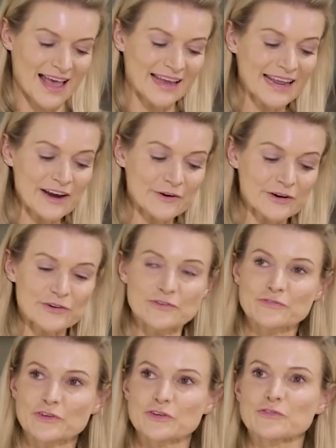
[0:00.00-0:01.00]
An area
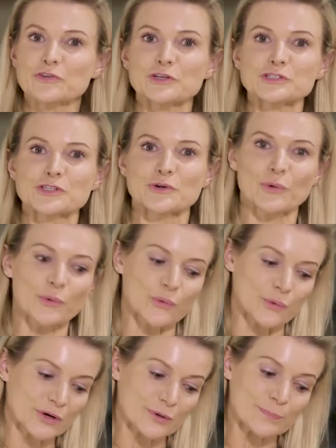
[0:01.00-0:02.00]
of confusion
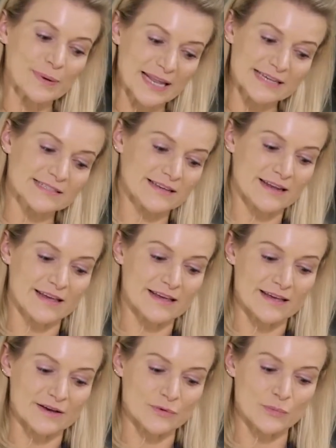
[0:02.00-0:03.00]
or
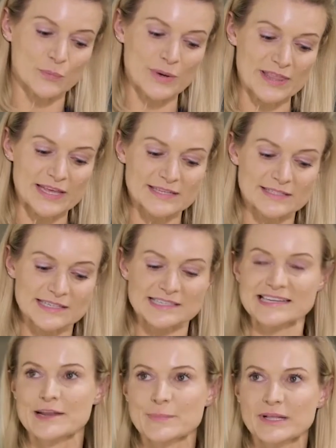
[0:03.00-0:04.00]
complexity within
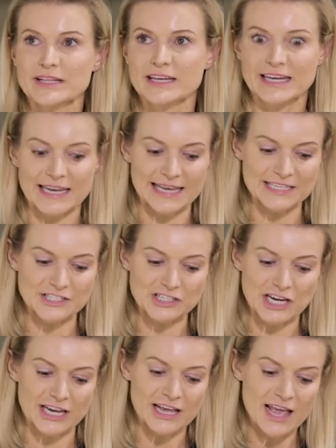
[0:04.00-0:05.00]
sustainability and
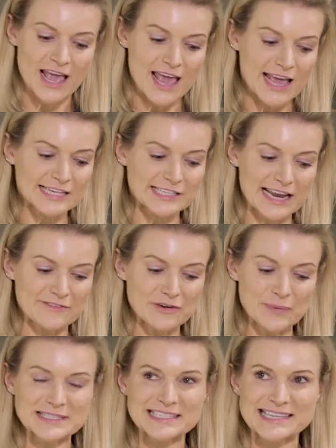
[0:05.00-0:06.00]
ESG is that
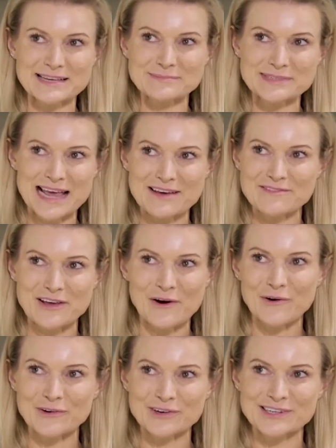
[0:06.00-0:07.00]
everyone seems to have their
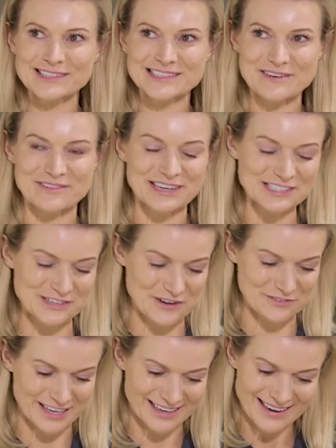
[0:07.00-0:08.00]
own definition
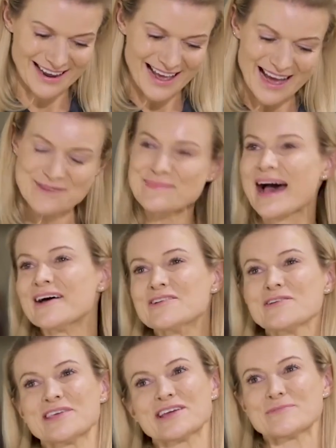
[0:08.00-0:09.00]
of it. How do
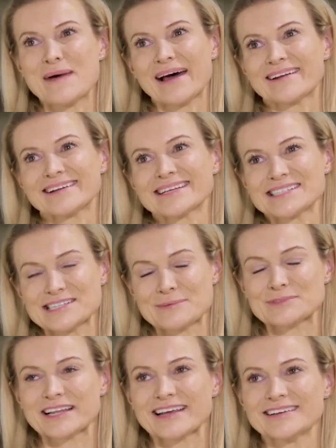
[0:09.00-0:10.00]
you think about it
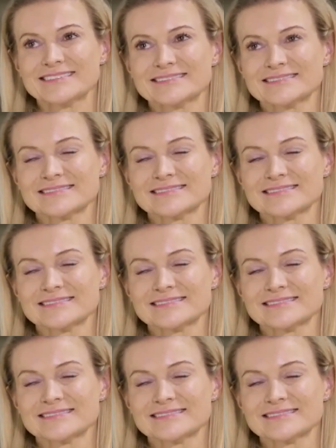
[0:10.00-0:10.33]
conceptually?